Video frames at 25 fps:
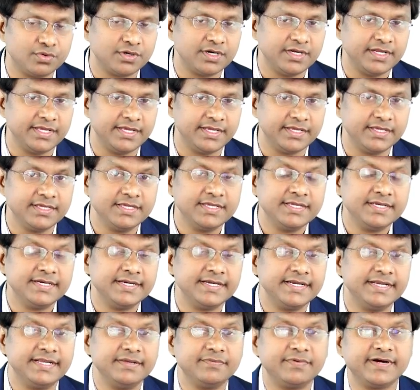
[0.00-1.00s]
orally
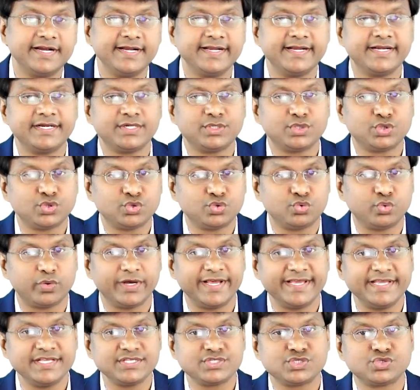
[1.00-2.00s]
divided
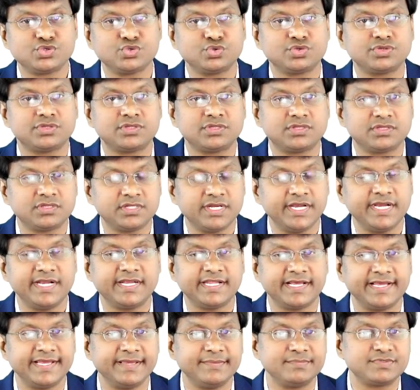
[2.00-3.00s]
twice to three
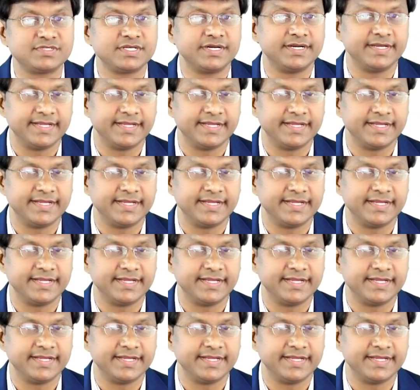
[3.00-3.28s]
times